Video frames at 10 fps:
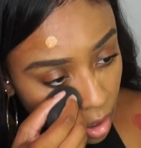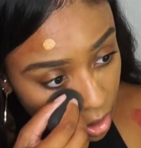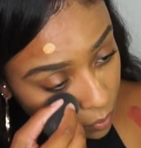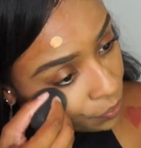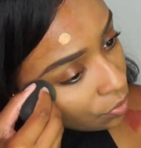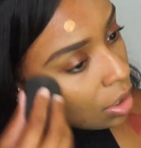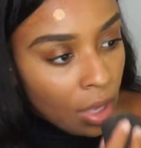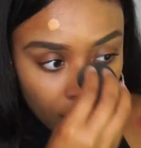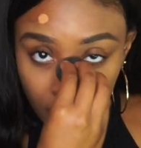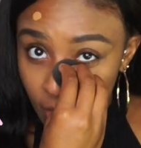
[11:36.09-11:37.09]
So
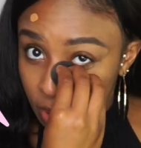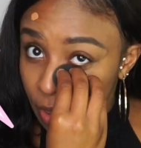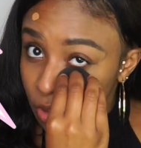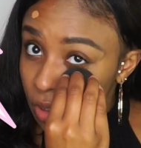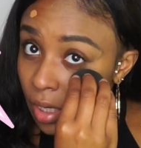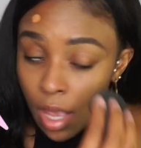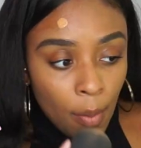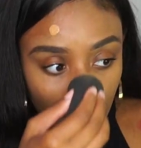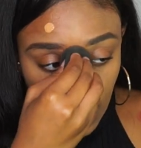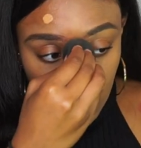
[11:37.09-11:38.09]
that should be interesting.
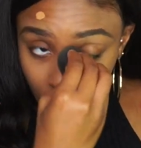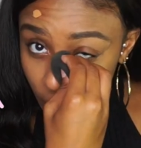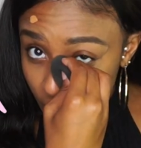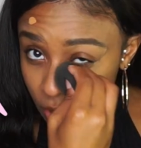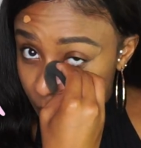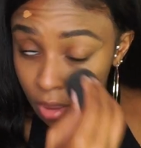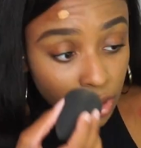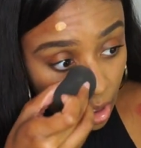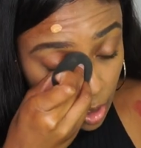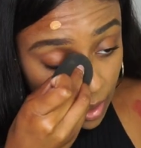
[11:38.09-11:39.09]
But I do think that her
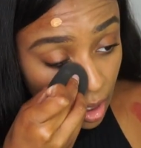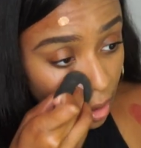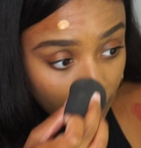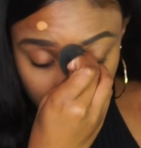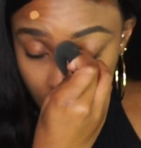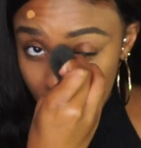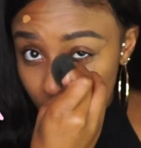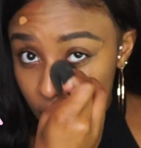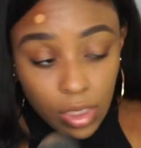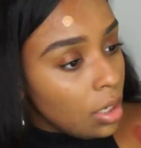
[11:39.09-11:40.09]
sponge could be a good investment if you
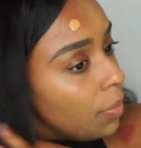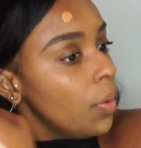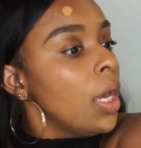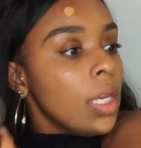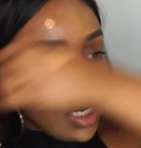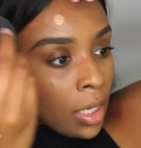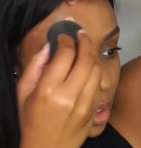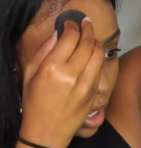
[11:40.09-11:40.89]
guys are thinking about getting it.